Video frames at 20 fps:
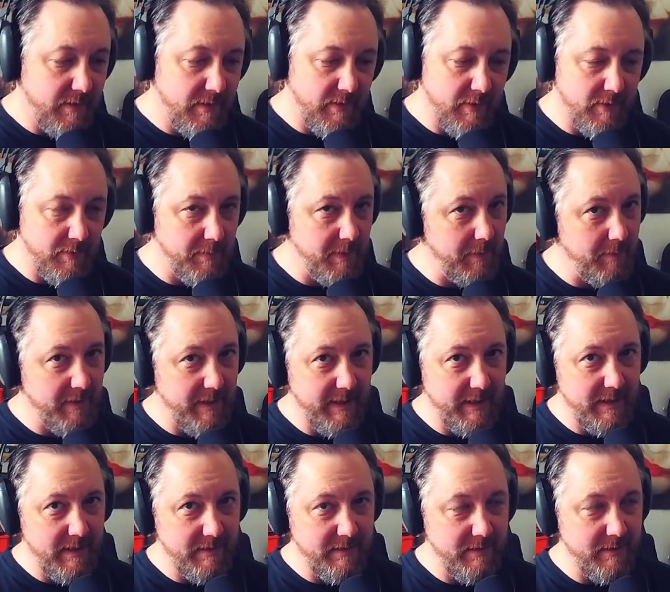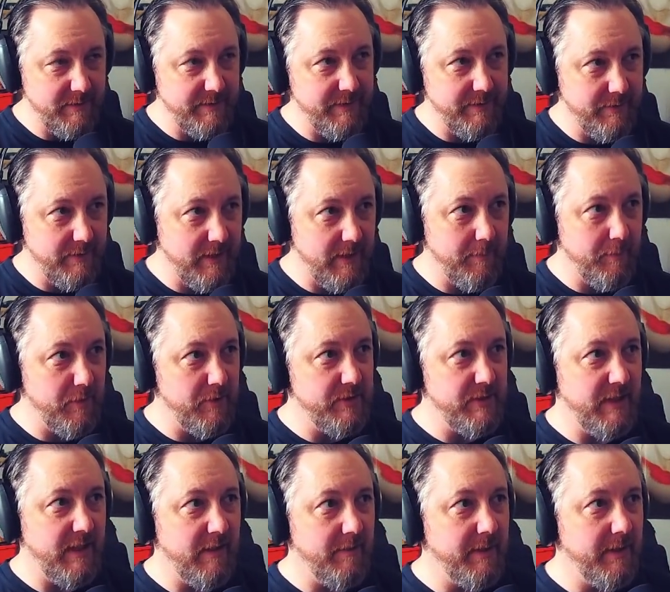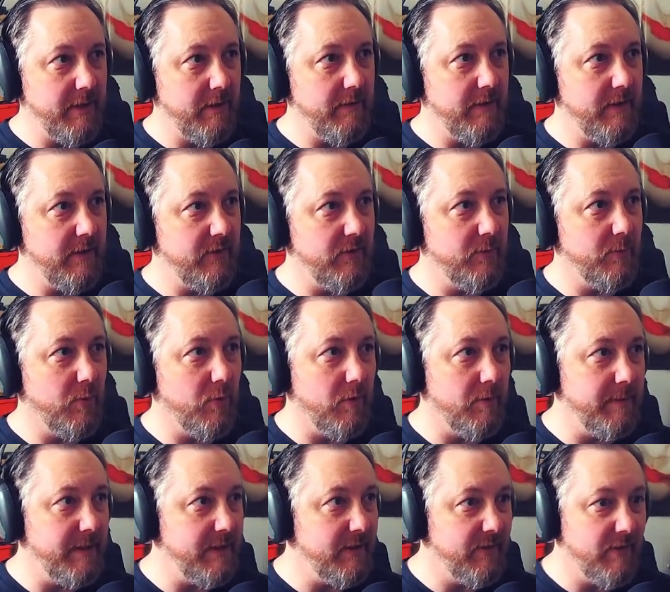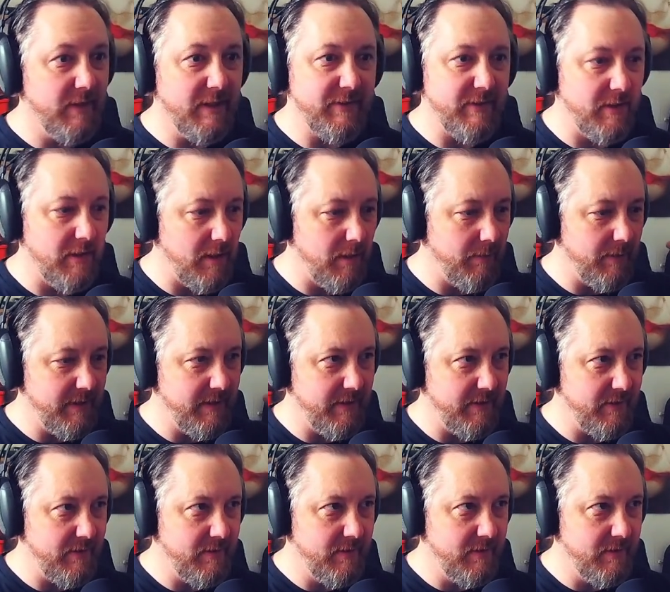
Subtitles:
Some people hanging out there too, and I appreciate everybody over there supporting me. So let's get on with this.